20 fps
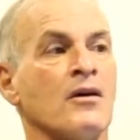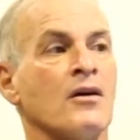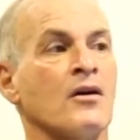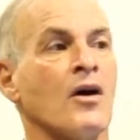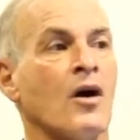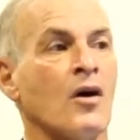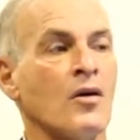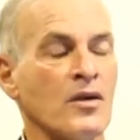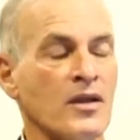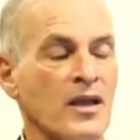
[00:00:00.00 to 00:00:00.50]

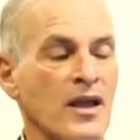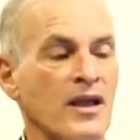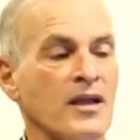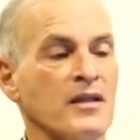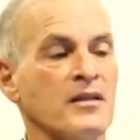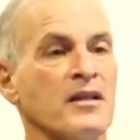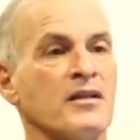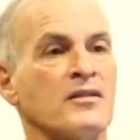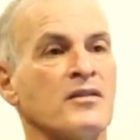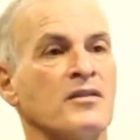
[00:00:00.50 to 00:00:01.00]
Okay,
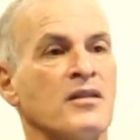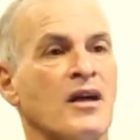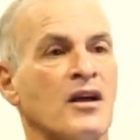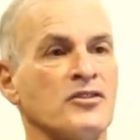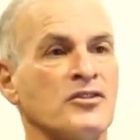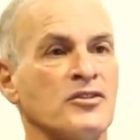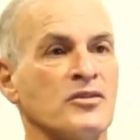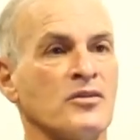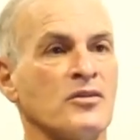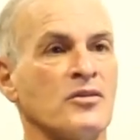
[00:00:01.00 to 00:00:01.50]
the
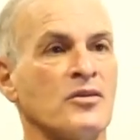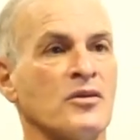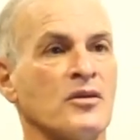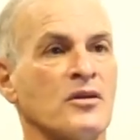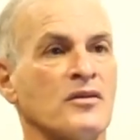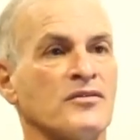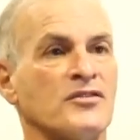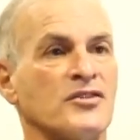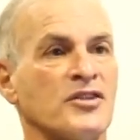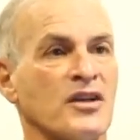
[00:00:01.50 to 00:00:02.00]
International Court
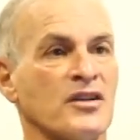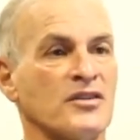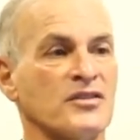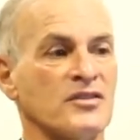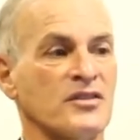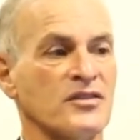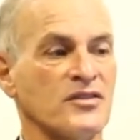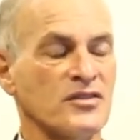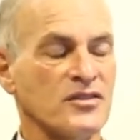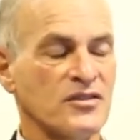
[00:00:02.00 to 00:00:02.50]
of
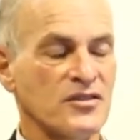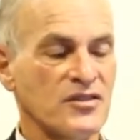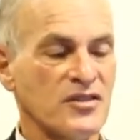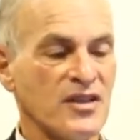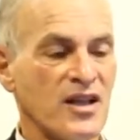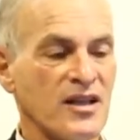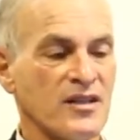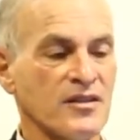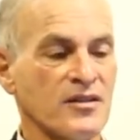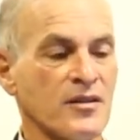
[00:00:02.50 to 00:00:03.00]
Justice, it
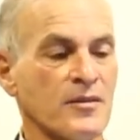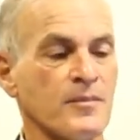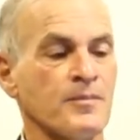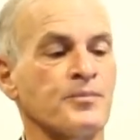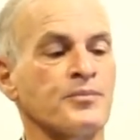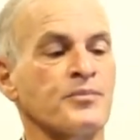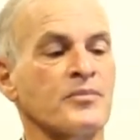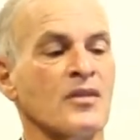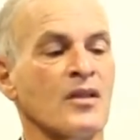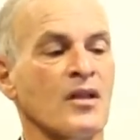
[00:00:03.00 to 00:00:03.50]
said,
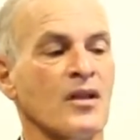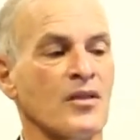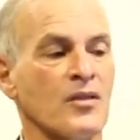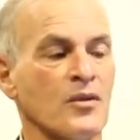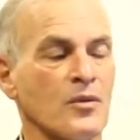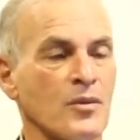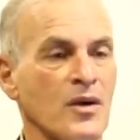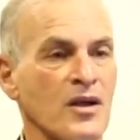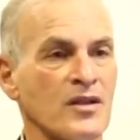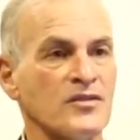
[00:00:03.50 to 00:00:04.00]
the
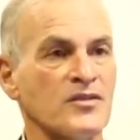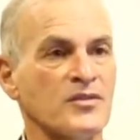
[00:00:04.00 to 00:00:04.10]
West